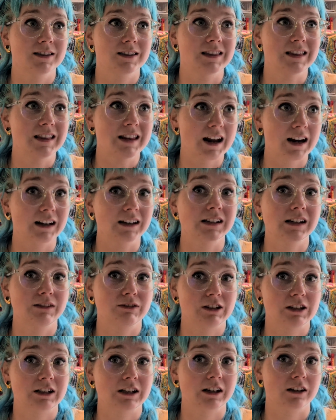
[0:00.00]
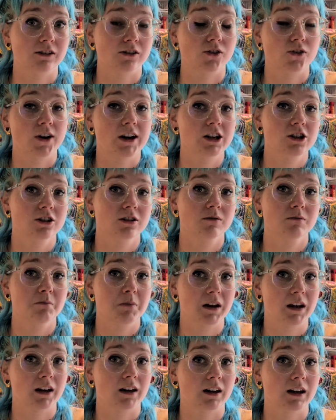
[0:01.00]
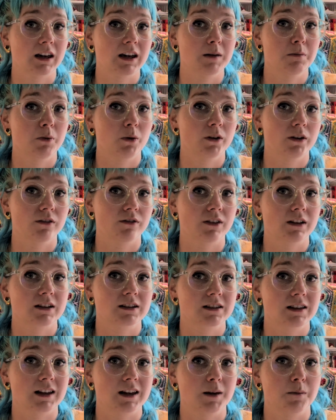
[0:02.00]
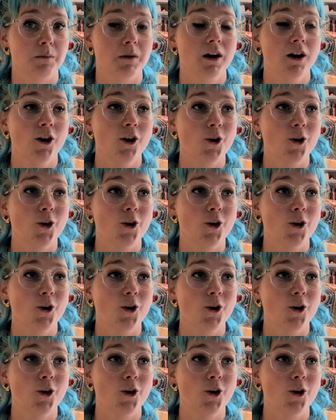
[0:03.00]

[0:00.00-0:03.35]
negative deterioration being a key point of this theme,